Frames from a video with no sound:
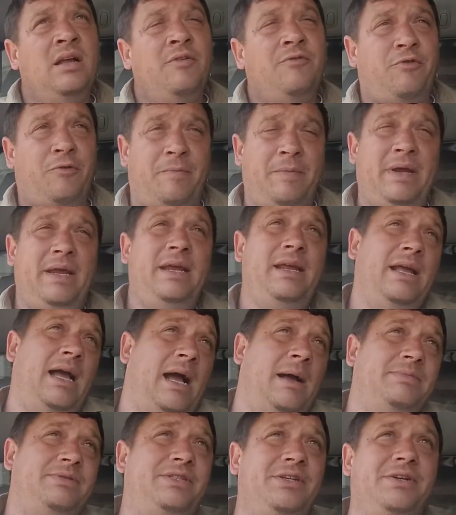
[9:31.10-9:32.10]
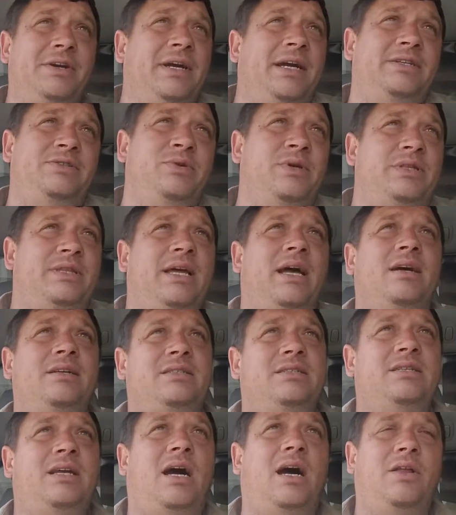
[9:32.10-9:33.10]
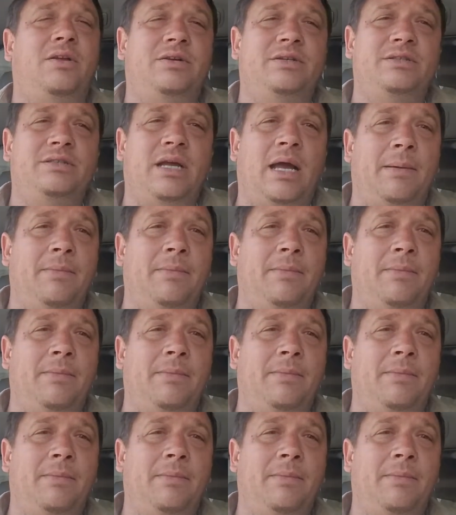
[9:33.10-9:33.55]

For me, I'm still going to get to $1,000.